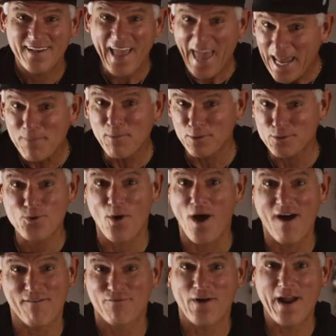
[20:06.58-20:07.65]
Animal
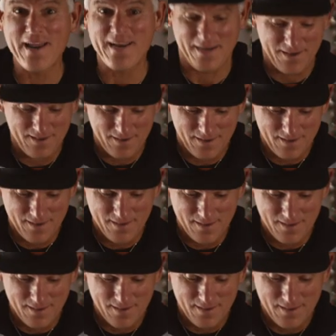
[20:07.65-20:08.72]
trough, right?
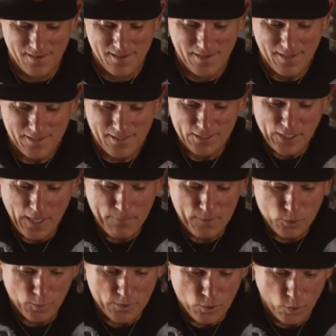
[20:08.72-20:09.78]
The
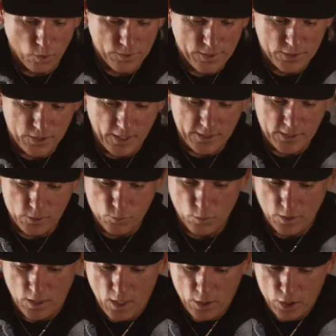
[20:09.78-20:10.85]
shepherds were told that Jesus
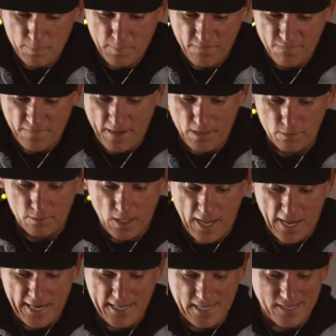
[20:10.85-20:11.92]
would could be found
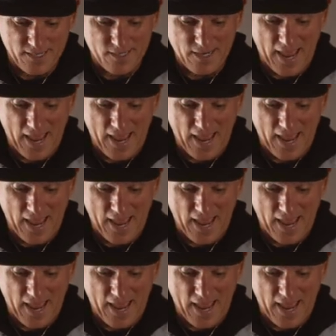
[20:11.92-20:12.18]
lying in